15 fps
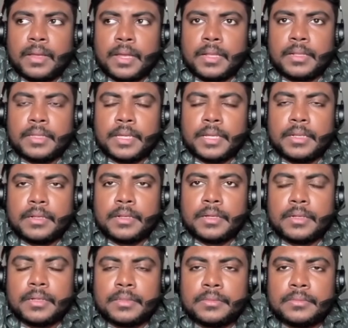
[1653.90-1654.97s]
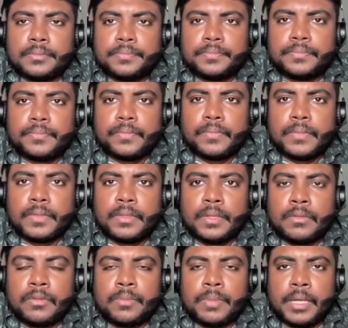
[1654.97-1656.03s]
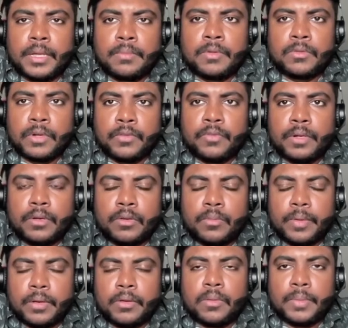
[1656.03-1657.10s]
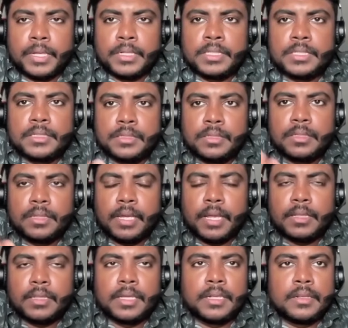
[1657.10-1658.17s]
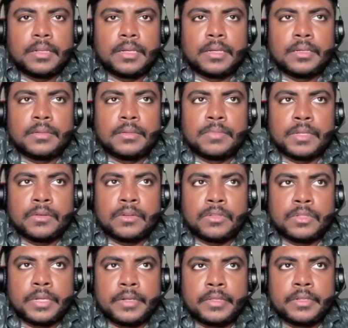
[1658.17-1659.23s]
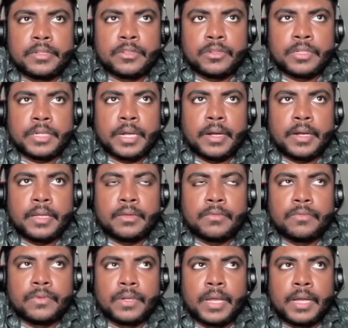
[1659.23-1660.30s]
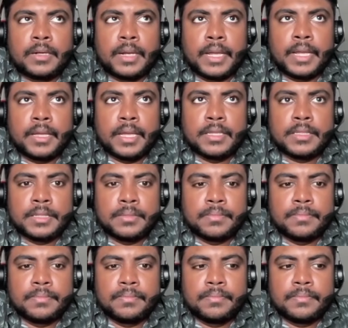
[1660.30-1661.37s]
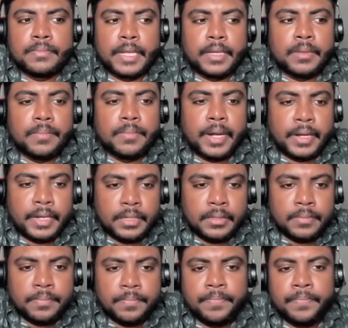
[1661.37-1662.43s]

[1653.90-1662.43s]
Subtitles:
and then it would become two different domains. And then the cross-origin resource sharing would act like as a barrier